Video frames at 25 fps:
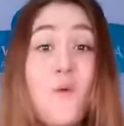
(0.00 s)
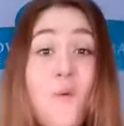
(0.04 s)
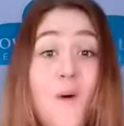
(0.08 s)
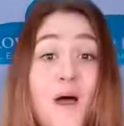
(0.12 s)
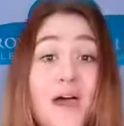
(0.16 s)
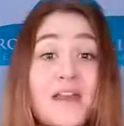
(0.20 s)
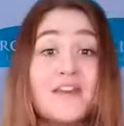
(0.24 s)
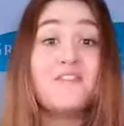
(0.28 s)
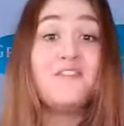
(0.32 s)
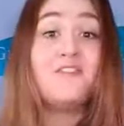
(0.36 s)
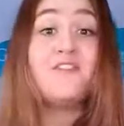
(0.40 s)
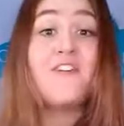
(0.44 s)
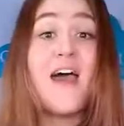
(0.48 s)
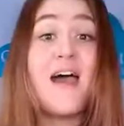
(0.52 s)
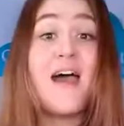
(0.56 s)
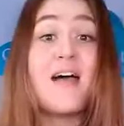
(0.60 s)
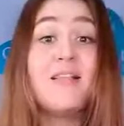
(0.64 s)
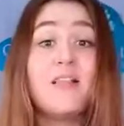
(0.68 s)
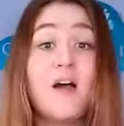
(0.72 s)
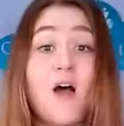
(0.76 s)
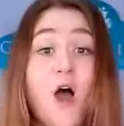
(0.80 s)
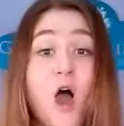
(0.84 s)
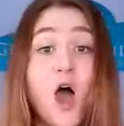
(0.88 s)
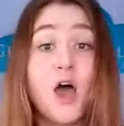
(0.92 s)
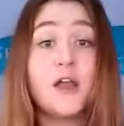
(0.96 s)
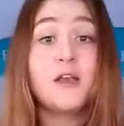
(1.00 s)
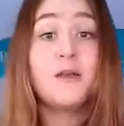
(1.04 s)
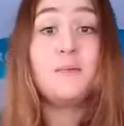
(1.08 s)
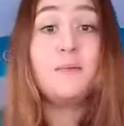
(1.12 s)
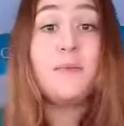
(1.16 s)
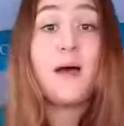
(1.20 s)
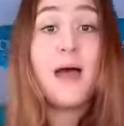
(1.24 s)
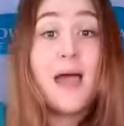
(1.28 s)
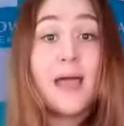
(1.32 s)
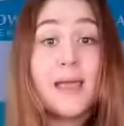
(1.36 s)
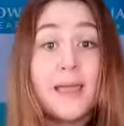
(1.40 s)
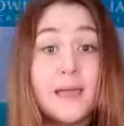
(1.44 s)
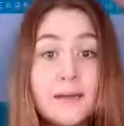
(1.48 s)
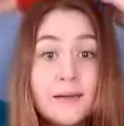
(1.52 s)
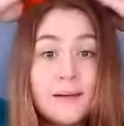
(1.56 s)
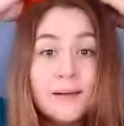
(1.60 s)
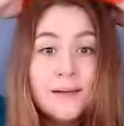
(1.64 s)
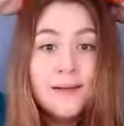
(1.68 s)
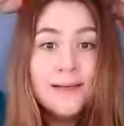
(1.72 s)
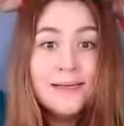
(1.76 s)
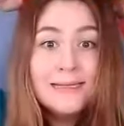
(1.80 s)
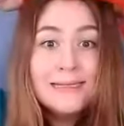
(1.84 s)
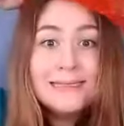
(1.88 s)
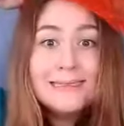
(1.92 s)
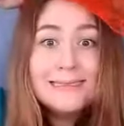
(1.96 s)
one fell on my
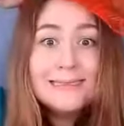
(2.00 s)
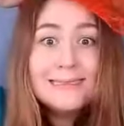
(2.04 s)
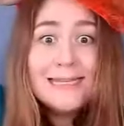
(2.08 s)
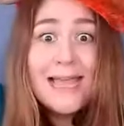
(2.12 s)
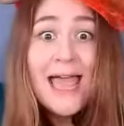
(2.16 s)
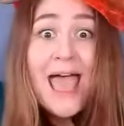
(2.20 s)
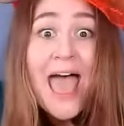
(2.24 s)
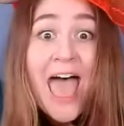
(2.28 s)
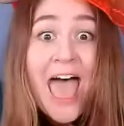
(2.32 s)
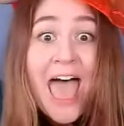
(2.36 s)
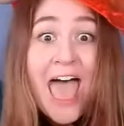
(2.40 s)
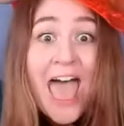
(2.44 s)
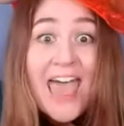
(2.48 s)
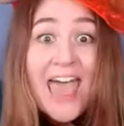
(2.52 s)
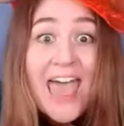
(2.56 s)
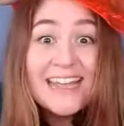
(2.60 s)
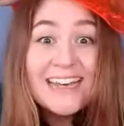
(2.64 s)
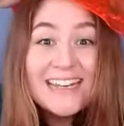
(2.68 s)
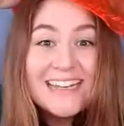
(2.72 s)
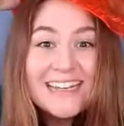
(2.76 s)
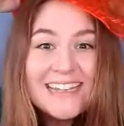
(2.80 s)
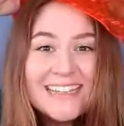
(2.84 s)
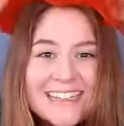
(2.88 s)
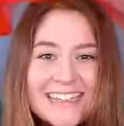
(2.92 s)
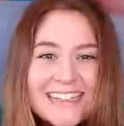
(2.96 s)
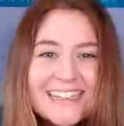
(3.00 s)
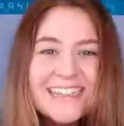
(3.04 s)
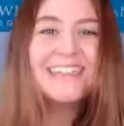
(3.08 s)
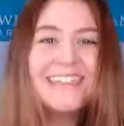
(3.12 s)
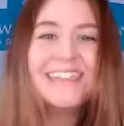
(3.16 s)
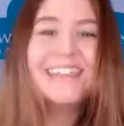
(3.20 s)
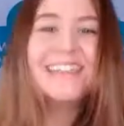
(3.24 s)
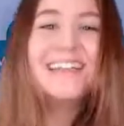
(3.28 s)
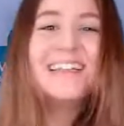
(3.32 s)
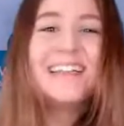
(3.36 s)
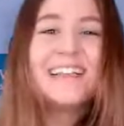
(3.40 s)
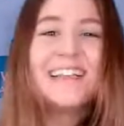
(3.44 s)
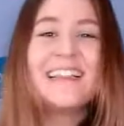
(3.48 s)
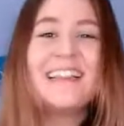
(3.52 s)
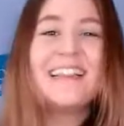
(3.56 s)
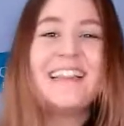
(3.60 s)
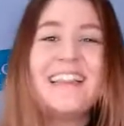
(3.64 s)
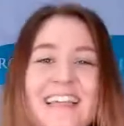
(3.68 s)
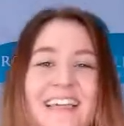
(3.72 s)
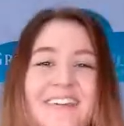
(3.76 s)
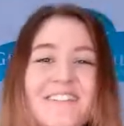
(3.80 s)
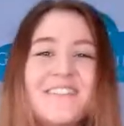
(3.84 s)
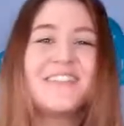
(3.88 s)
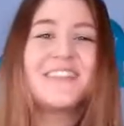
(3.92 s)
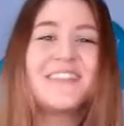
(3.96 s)
head.
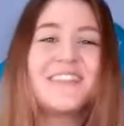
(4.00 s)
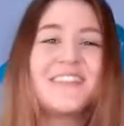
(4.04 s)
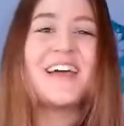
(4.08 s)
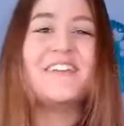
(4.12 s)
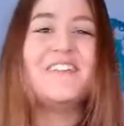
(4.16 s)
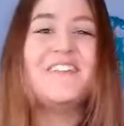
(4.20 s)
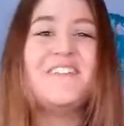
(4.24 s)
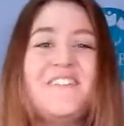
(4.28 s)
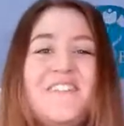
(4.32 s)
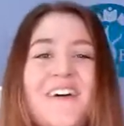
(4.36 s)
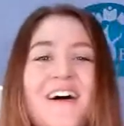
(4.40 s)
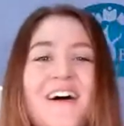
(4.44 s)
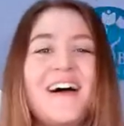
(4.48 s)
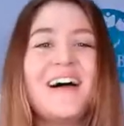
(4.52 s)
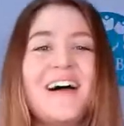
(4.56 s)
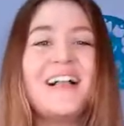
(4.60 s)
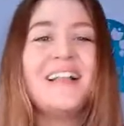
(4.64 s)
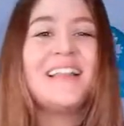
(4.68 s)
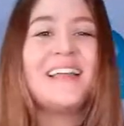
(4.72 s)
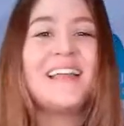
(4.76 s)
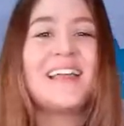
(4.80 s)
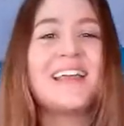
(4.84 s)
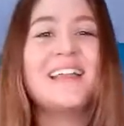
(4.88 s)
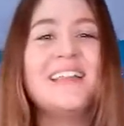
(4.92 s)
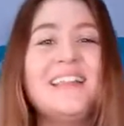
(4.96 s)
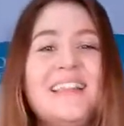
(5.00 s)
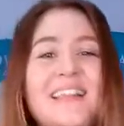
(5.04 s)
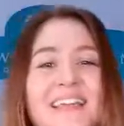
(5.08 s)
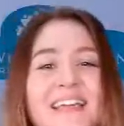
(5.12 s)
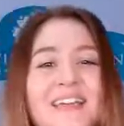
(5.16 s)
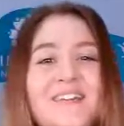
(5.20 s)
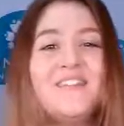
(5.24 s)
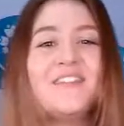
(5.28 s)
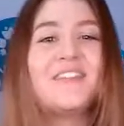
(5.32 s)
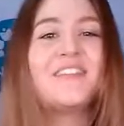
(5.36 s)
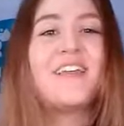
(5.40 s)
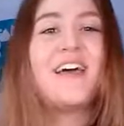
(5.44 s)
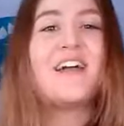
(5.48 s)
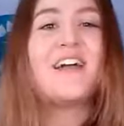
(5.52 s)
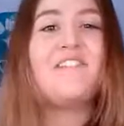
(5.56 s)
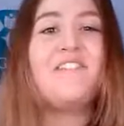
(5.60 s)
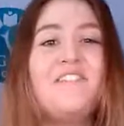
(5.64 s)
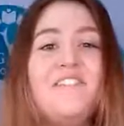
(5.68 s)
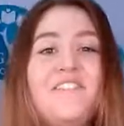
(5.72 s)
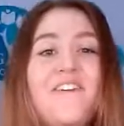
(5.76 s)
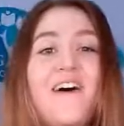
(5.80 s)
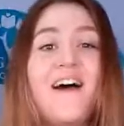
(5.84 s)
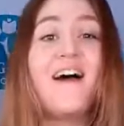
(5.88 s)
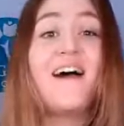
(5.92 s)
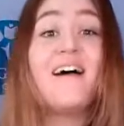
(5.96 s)
Leaves are
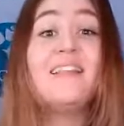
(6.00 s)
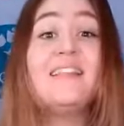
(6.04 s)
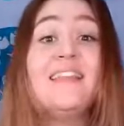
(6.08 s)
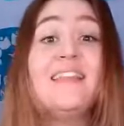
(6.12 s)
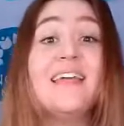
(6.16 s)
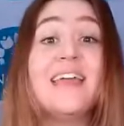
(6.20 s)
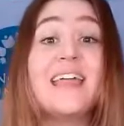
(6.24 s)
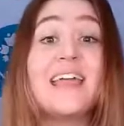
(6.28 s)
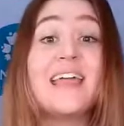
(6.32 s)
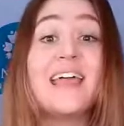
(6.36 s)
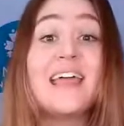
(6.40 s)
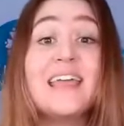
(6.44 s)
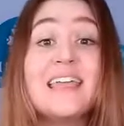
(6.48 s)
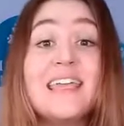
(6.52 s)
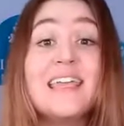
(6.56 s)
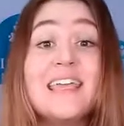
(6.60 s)
falling,